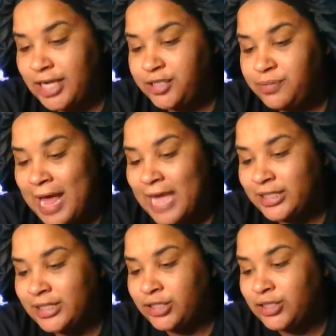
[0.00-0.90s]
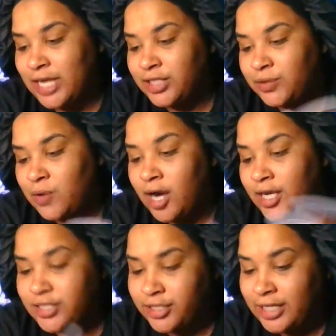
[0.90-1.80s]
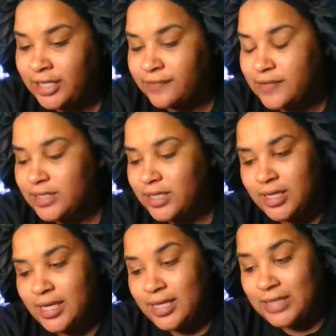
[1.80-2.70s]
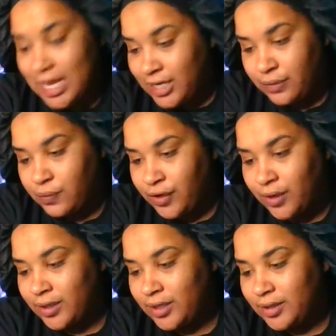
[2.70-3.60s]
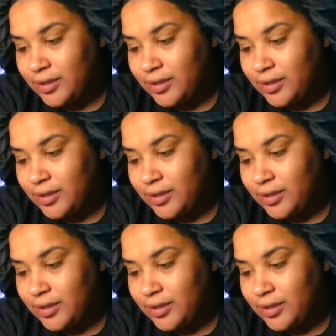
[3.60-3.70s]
trying to do magic to try to harness your gifts. That didn't work.